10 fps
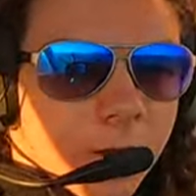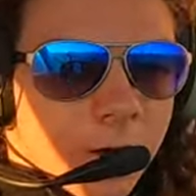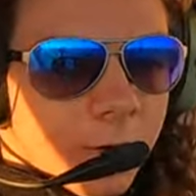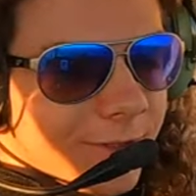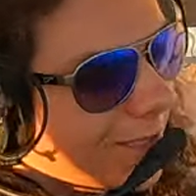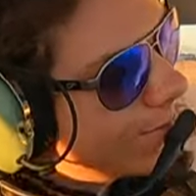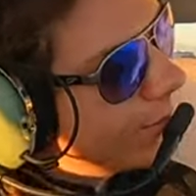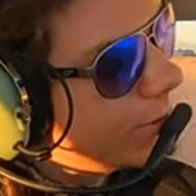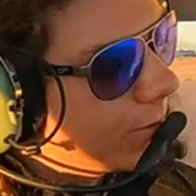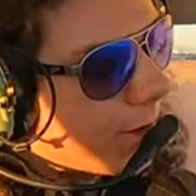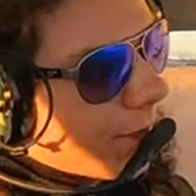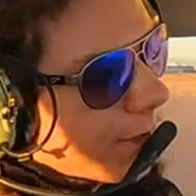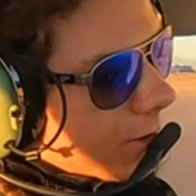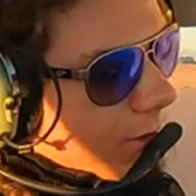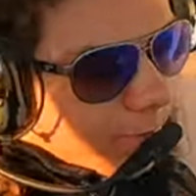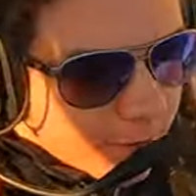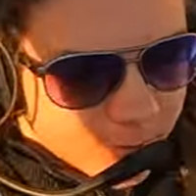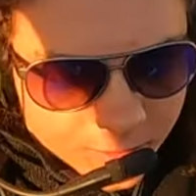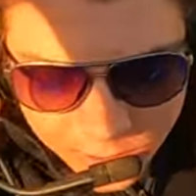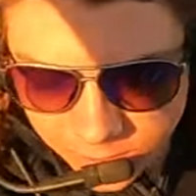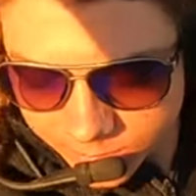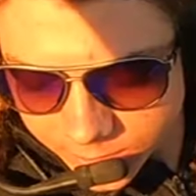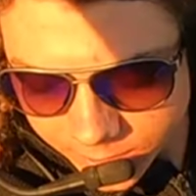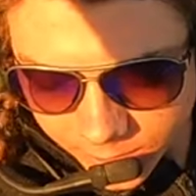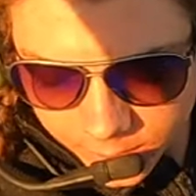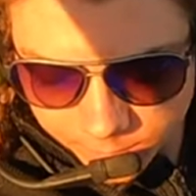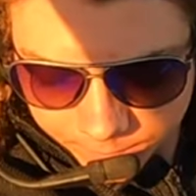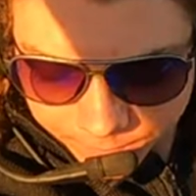Carb temp does rise, RPM drops, good.